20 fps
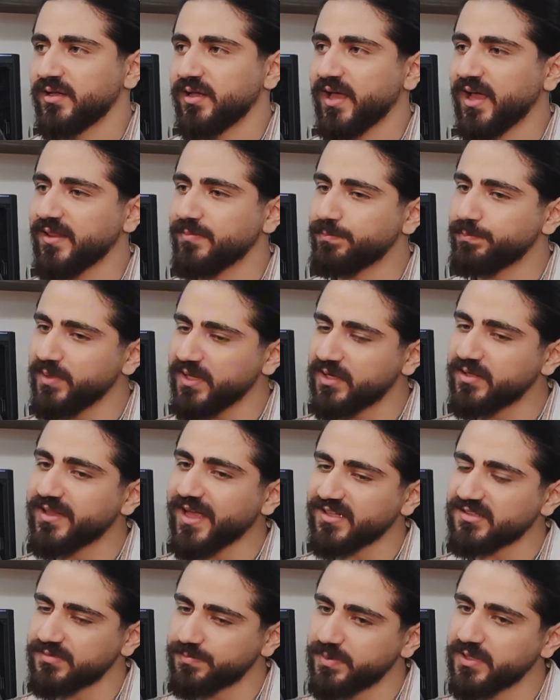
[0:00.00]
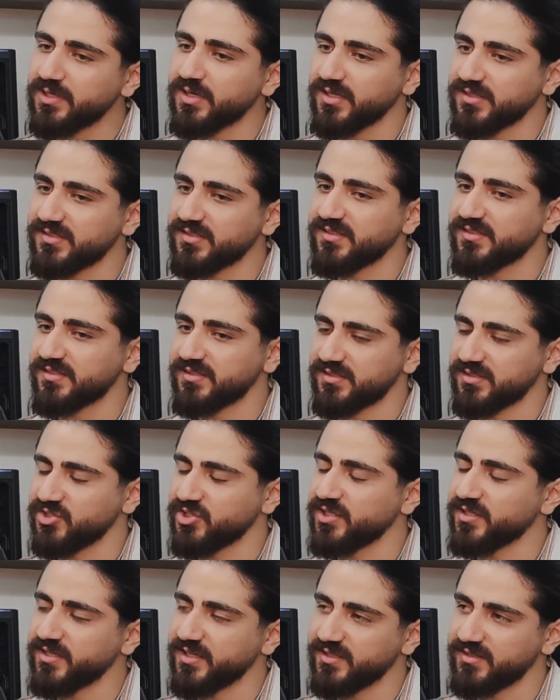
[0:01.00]
and that's because it's
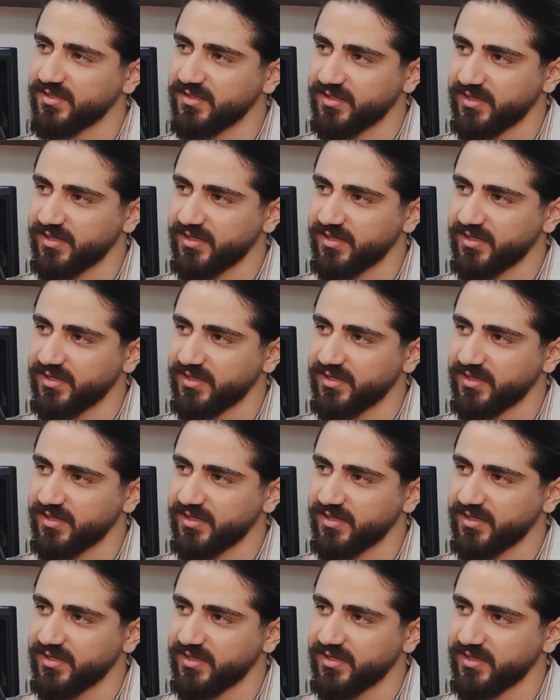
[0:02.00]
generating